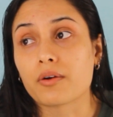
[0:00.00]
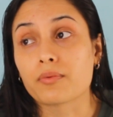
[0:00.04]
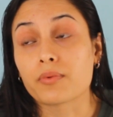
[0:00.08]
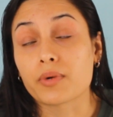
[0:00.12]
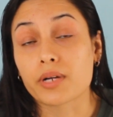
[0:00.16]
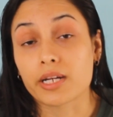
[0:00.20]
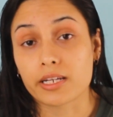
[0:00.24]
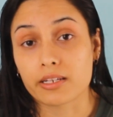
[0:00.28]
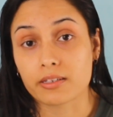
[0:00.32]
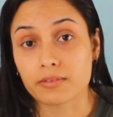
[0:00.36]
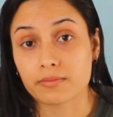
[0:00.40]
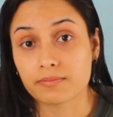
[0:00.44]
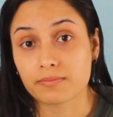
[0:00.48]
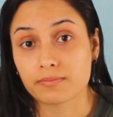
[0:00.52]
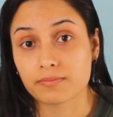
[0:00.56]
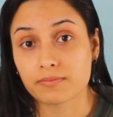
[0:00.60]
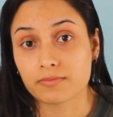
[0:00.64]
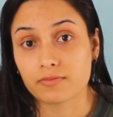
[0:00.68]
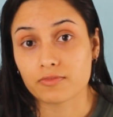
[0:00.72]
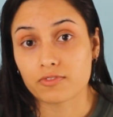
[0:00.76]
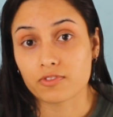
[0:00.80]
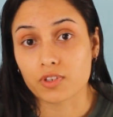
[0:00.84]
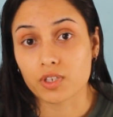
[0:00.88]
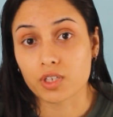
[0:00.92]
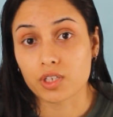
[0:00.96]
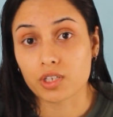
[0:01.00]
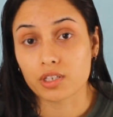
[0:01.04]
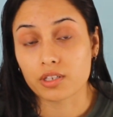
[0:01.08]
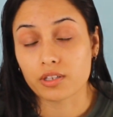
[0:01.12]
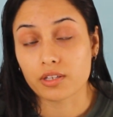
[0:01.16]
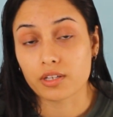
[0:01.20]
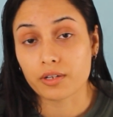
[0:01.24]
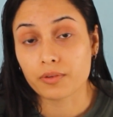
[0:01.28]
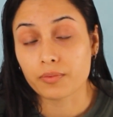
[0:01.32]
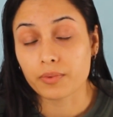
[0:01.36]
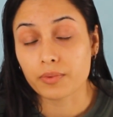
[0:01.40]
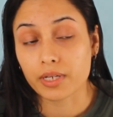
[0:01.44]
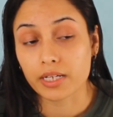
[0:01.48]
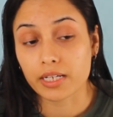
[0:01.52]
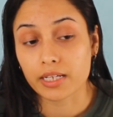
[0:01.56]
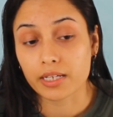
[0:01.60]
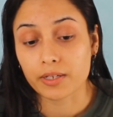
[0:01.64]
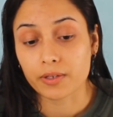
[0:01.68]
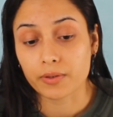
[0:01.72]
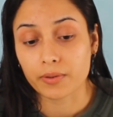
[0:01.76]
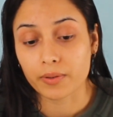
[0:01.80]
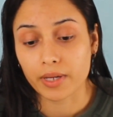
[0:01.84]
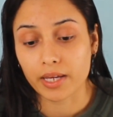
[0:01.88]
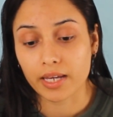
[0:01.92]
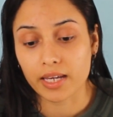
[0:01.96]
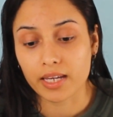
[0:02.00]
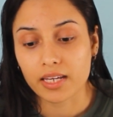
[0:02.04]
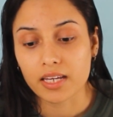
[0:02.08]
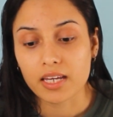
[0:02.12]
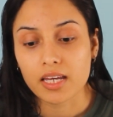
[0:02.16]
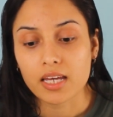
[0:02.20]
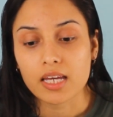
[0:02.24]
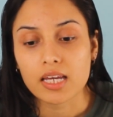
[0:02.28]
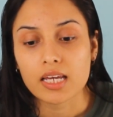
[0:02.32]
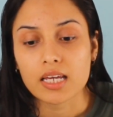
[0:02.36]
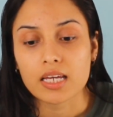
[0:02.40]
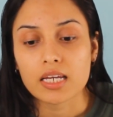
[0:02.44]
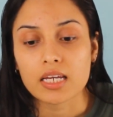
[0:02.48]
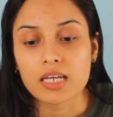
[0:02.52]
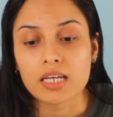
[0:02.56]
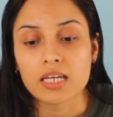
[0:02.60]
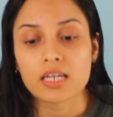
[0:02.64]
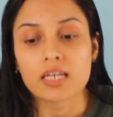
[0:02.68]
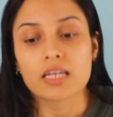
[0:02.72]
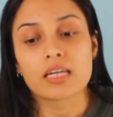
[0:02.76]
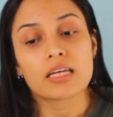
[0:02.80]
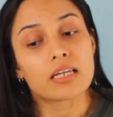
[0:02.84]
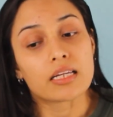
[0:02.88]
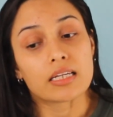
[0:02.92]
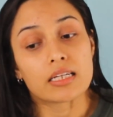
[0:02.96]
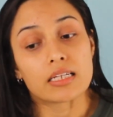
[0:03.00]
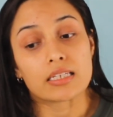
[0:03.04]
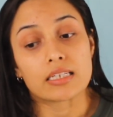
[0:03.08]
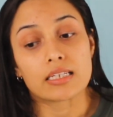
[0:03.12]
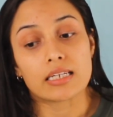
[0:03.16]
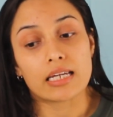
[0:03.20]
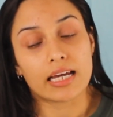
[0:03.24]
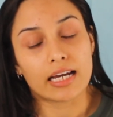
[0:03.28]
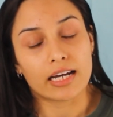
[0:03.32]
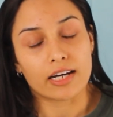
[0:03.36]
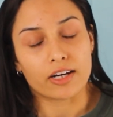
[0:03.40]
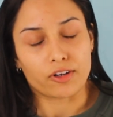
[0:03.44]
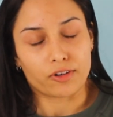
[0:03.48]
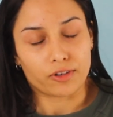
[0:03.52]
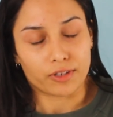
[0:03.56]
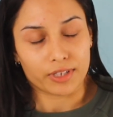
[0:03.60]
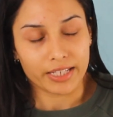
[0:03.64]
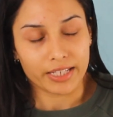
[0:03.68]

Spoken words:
ring for their wedding, okay? Now,